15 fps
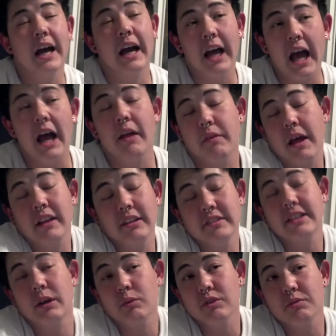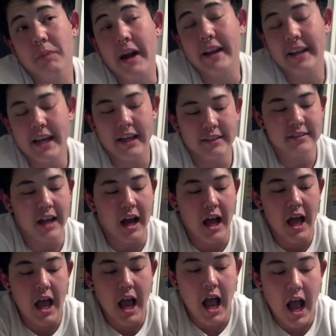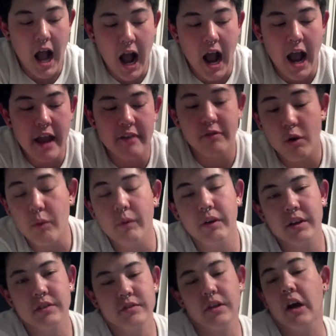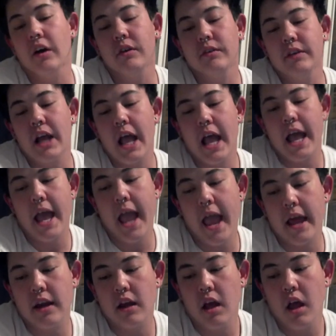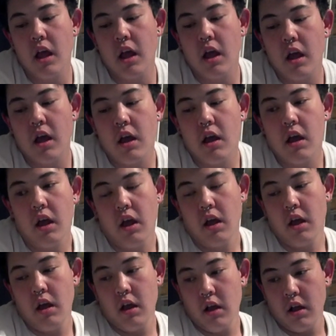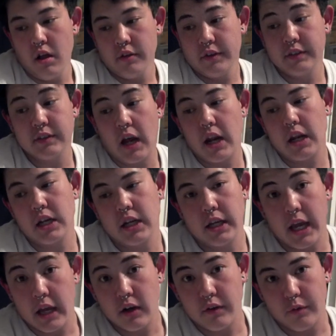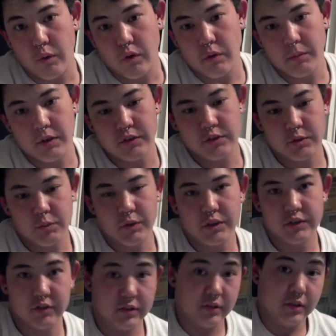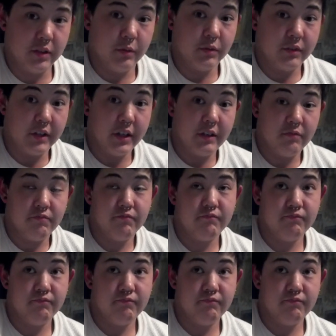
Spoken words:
at least that was my case. I've always known, and deciding to get on hormones was like